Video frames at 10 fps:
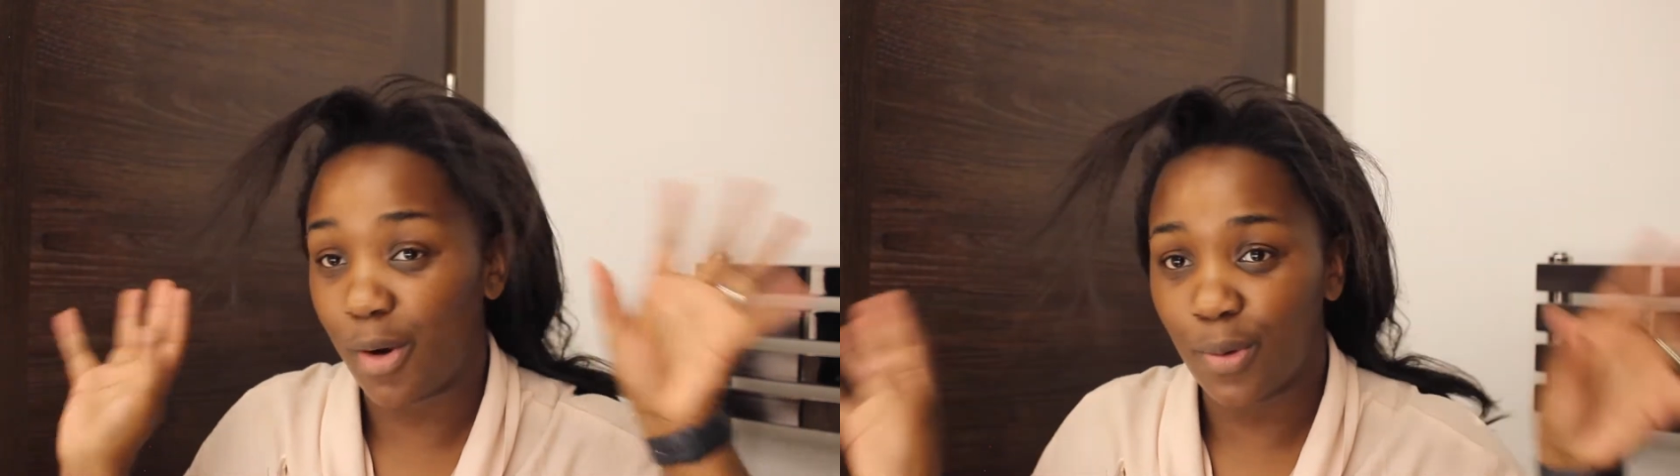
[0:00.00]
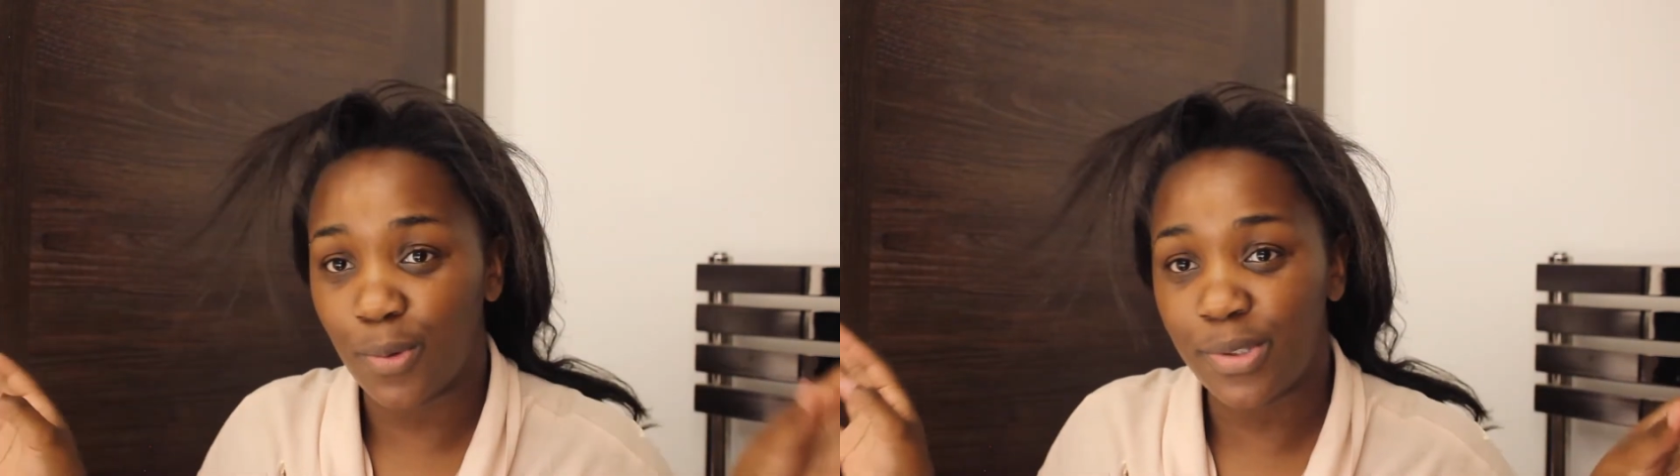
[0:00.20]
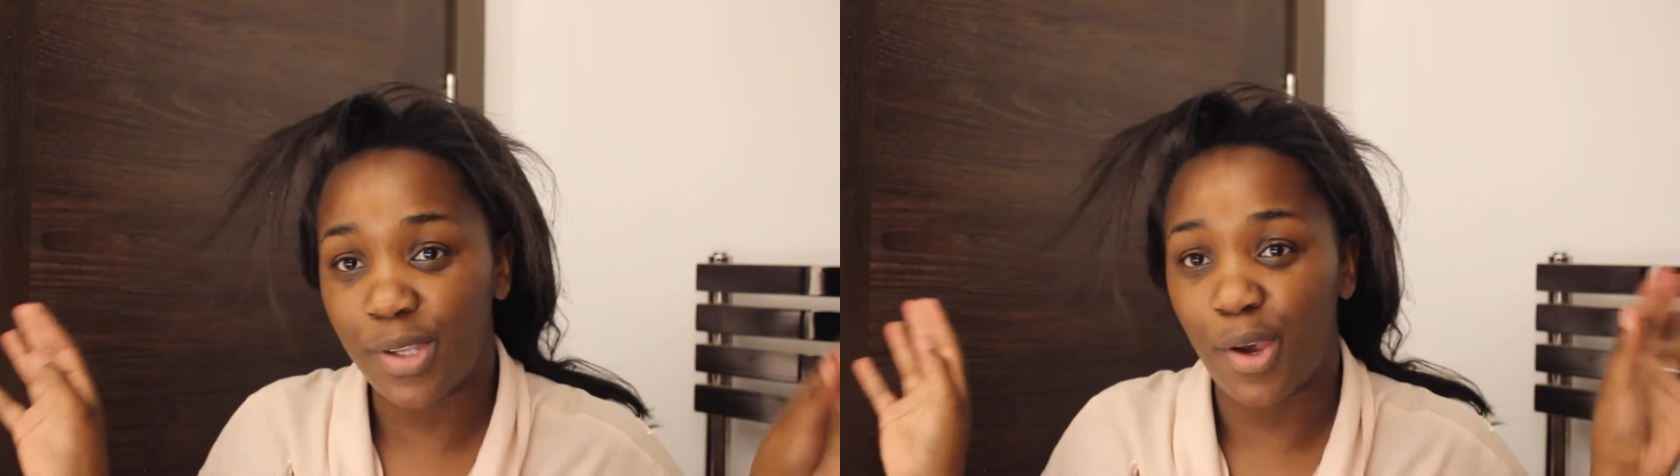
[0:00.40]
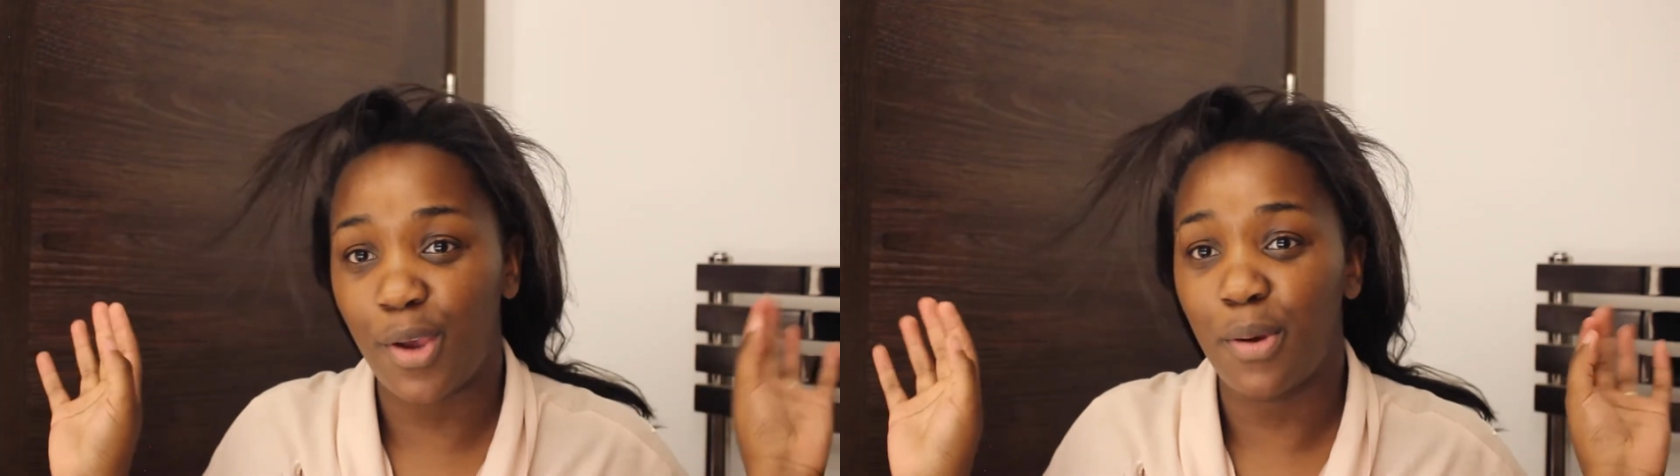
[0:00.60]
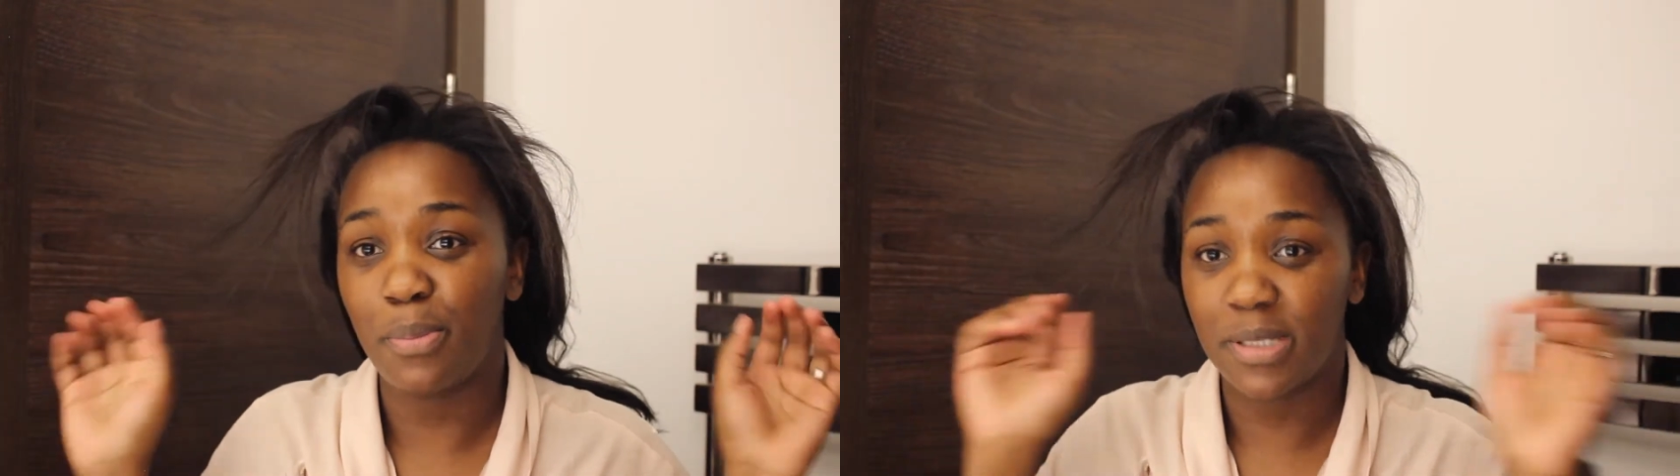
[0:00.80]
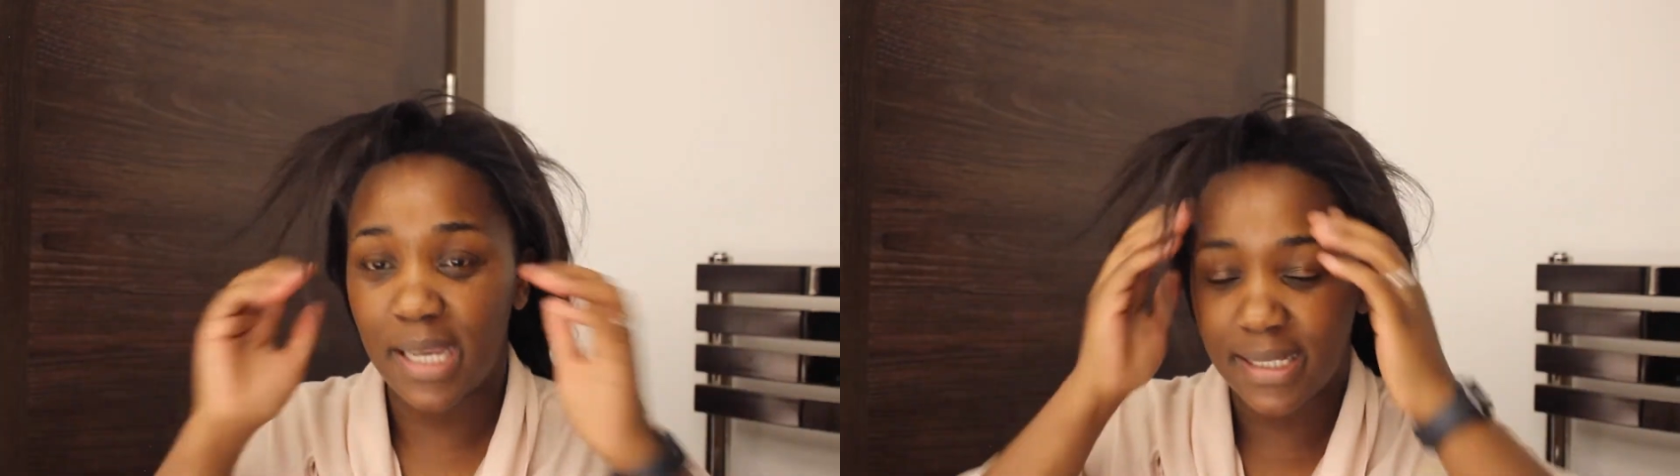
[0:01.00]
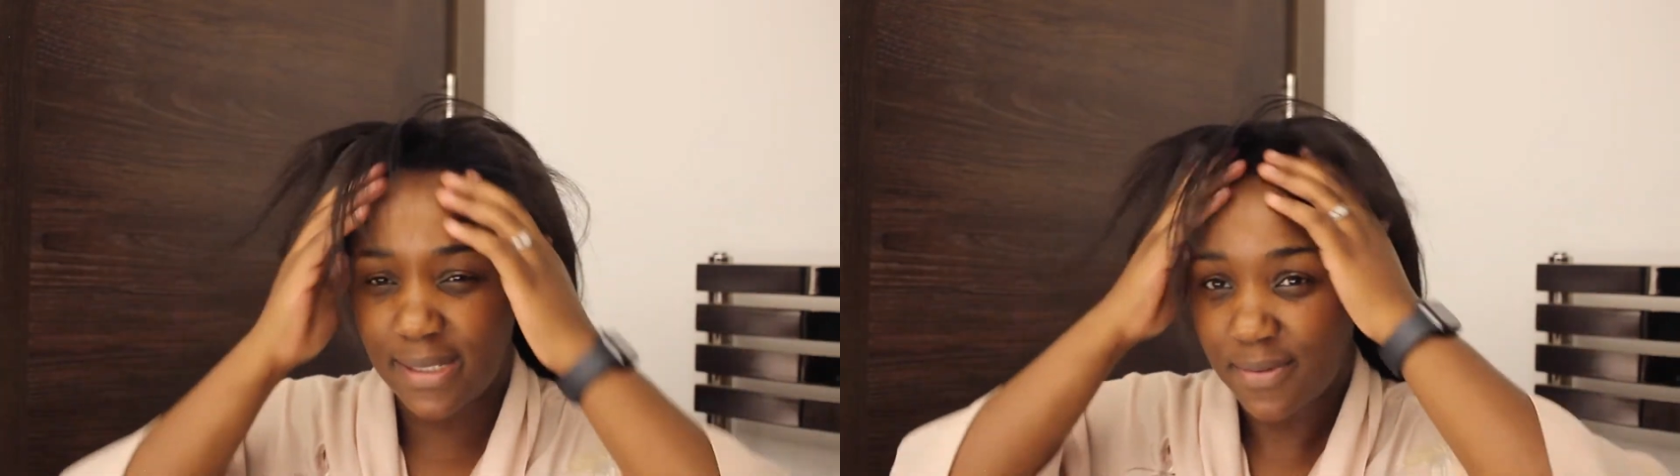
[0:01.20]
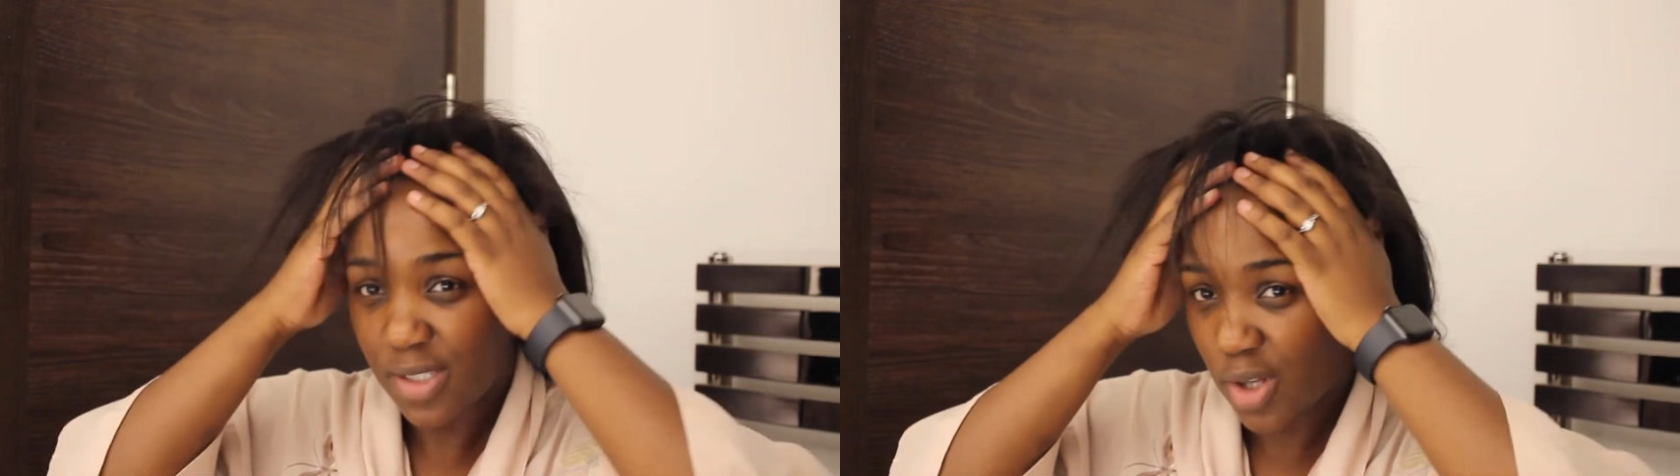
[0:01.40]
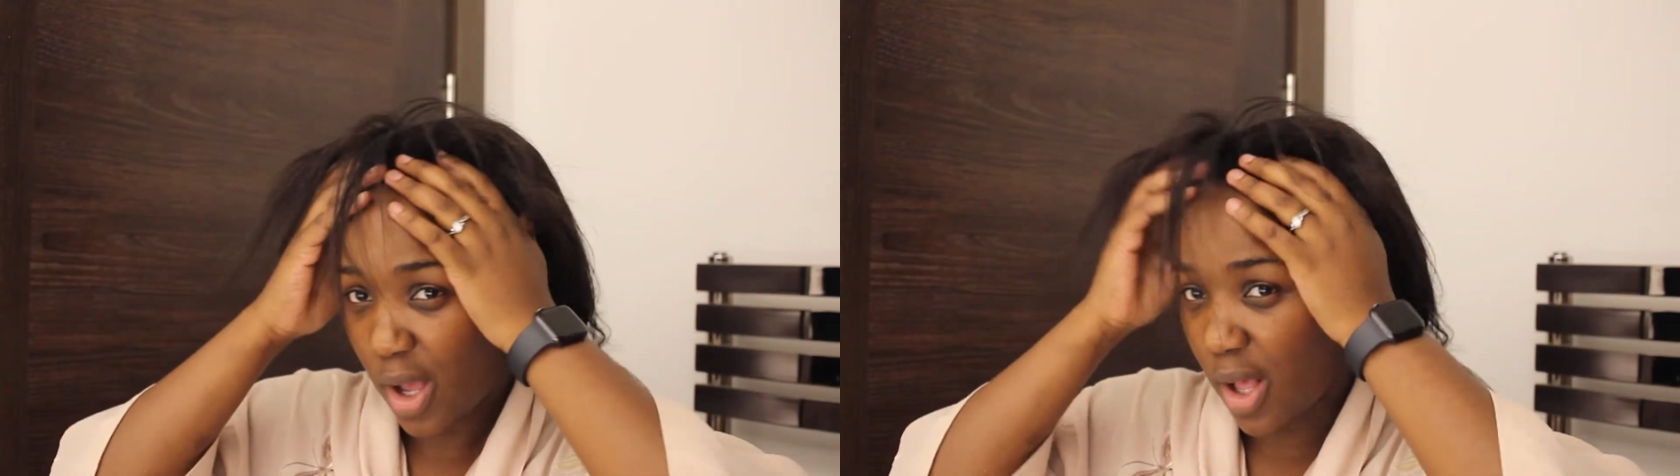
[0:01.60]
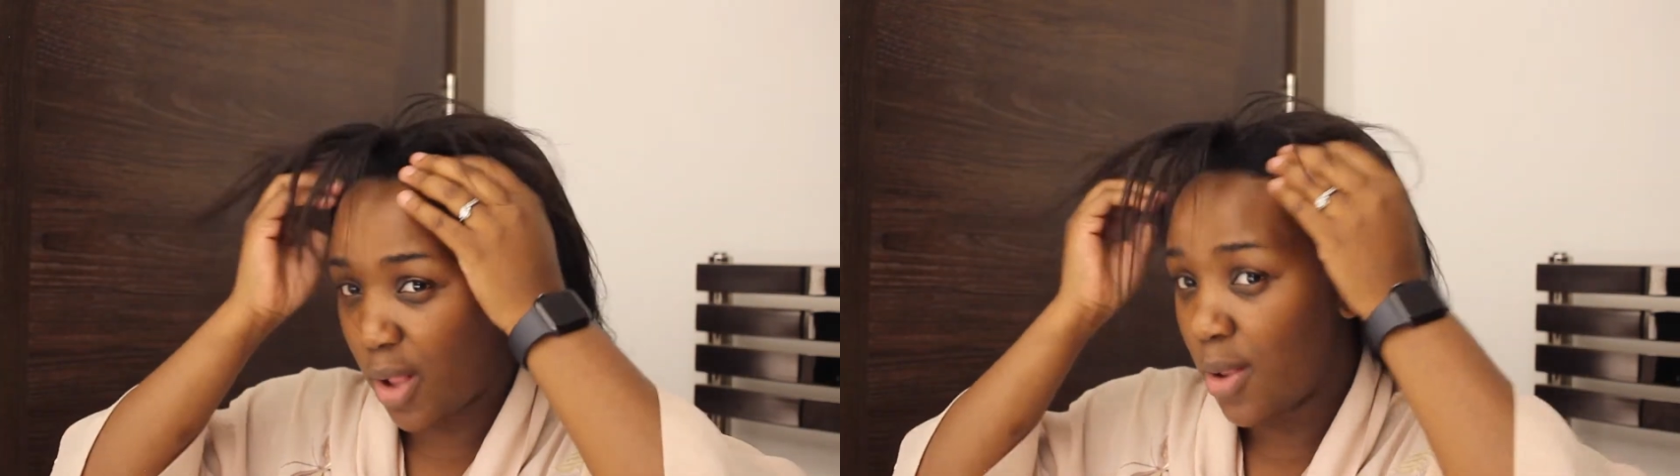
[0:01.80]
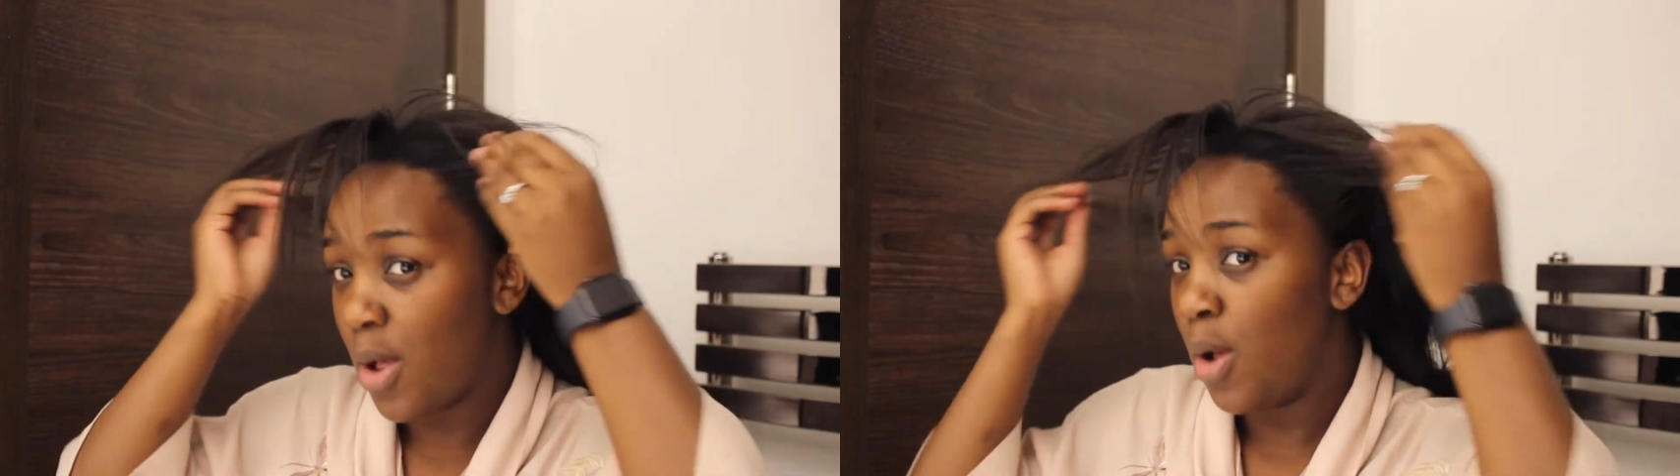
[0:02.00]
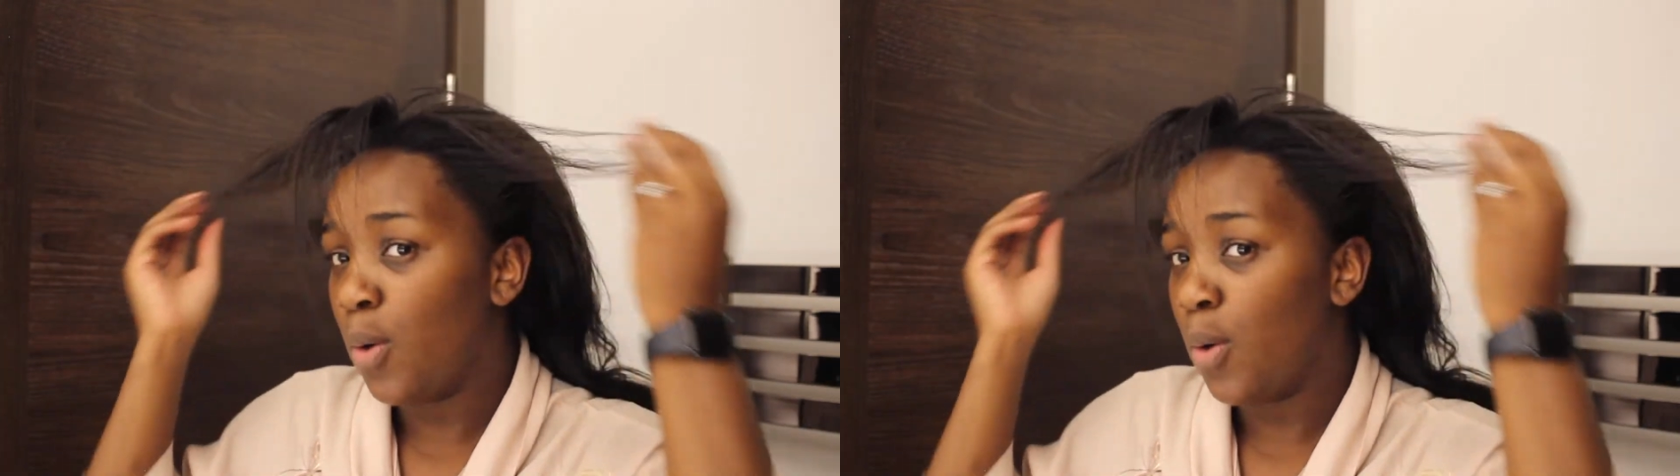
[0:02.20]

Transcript: I also protective style